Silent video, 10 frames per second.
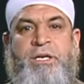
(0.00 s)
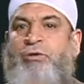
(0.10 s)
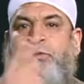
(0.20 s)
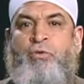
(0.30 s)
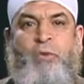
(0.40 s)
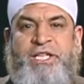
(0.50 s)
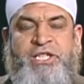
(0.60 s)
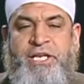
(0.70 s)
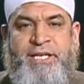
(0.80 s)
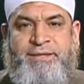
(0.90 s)
You don't
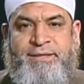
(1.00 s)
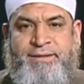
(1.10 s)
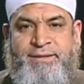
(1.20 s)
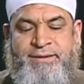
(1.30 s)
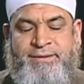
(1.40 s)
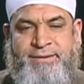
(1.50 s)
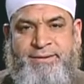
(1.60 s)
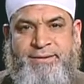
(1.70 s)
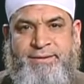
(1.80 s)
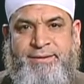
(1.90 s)
question it.
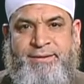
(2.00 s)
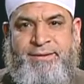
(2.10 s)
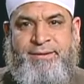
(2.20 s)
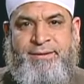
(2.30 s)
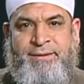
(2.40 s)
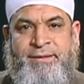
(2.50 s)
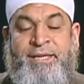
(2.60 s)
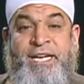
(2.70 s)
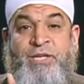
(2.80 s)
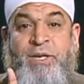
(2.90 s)

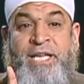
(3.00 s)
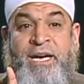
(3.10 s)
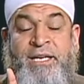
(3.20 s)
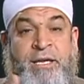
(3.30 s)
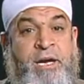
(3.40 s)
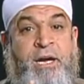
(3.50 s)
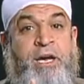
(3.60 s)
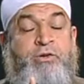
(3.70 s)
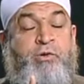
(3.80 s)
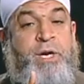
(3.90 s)
That is what aqeedah.
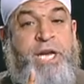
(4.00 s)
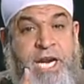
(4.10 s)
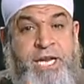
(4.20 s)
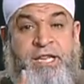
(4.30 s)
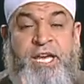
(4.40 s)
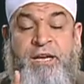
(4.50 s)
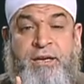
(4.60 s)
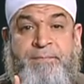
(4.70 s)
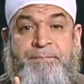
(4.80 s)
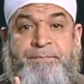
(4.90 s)
So
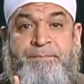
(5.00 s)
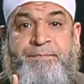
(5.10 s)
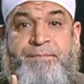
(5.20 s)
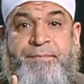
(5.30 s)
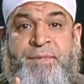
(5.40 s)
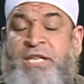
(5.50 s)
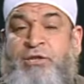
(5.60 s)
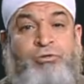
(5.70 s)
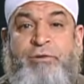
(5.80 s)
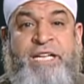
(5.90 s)
anything
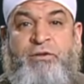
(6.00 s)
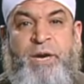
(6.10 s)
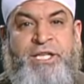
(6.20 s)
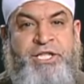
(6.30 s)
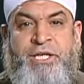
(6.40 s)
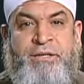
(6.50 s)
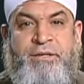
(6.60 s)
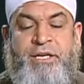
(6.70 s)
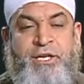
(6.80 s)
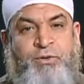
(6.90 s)
that you do not question
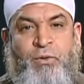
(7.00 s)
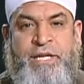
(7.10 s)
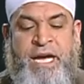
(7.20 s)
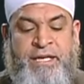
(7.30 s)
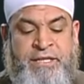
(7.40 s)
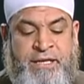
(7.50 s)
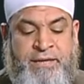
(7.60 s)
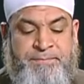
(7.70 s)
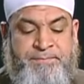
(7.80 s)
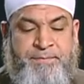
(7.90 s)
is called
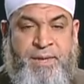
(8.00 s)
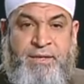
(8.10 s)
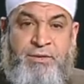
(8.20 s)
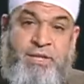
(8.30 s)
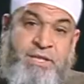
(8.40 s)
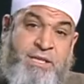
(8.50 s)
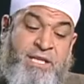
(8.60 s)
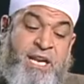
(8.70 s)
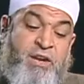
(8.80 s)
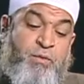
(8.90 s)
aqeedah. So this is
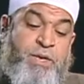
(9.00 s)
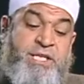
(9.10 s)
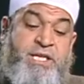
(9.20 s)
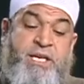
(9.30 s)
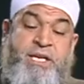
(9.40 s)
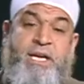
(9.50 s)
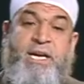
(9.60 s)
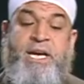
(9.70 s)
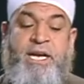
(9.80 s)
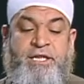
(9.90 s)
the linguistic
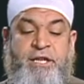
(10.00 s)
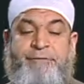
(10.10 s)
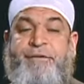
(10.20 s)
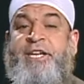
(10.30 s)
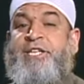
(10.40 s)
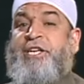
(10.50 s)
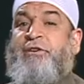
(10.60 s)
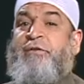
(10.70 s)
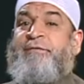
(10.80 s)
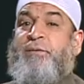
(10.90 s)

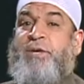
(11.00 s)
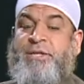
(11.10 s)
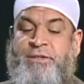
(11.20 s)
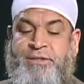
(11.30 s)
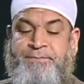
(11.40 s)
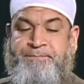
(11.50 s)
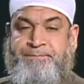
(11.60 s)
definition of the word.